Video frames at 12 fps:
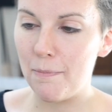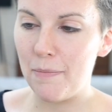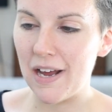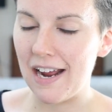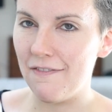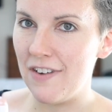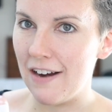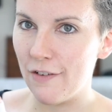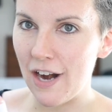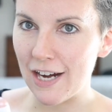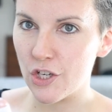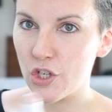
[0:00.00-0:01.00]
but I've
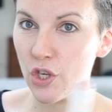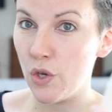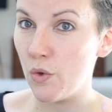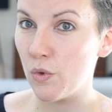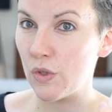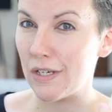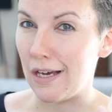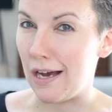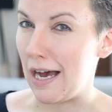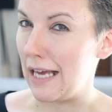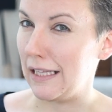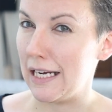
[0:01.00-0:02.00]
never actually used a
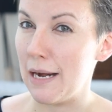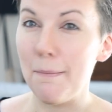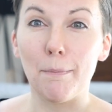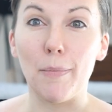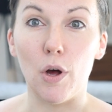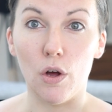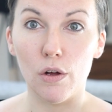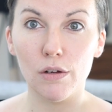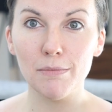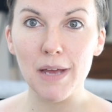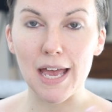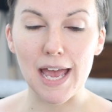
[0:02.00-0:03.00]
highlighting
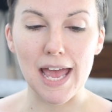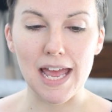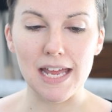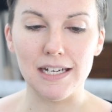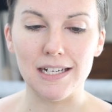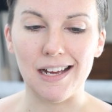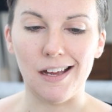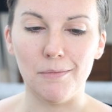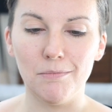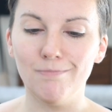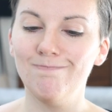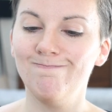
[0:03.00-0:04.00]
balm and
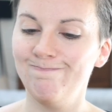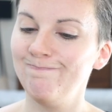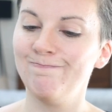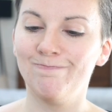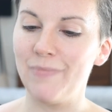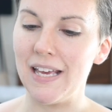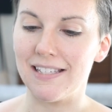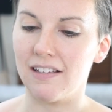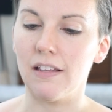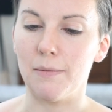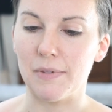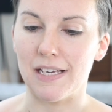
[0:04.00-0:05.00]
I'm
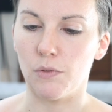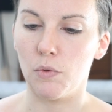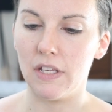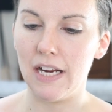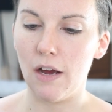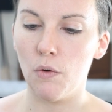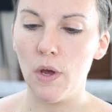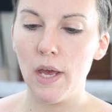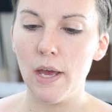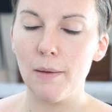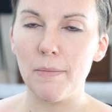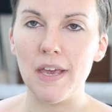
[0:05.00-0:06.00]
basically obsessed with it now
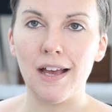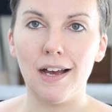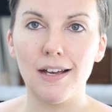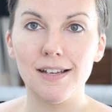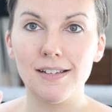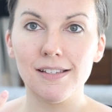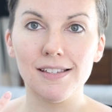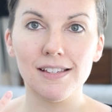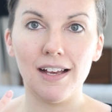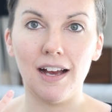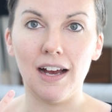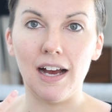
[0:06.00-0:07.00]

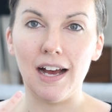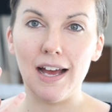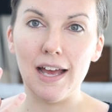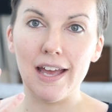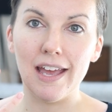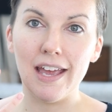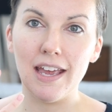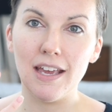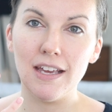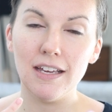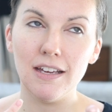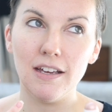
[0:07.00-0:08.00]
because
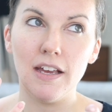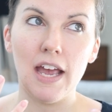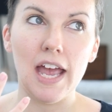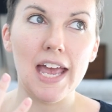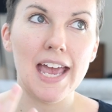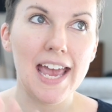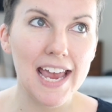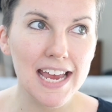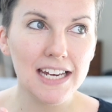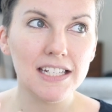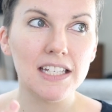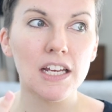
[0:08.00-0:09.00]
I
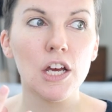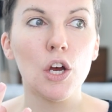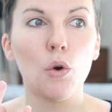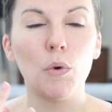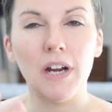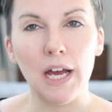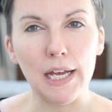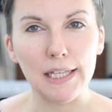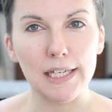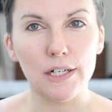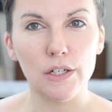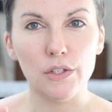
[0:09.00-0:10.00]
hate when
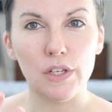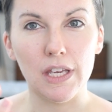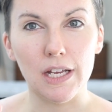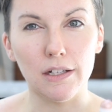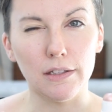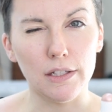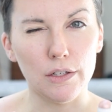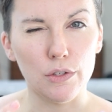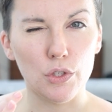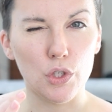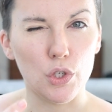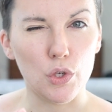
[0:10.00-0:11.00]
highlighters get a
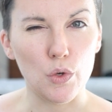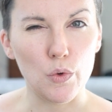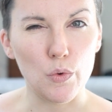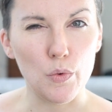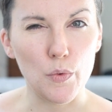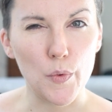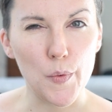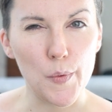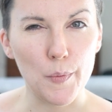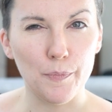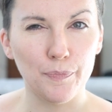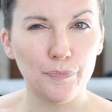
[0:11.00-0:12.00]
little
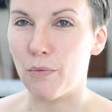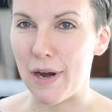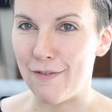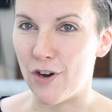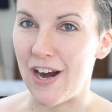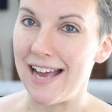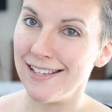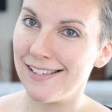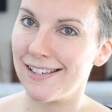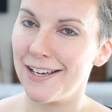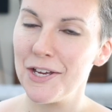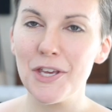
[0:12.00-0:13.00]
too raver-esque,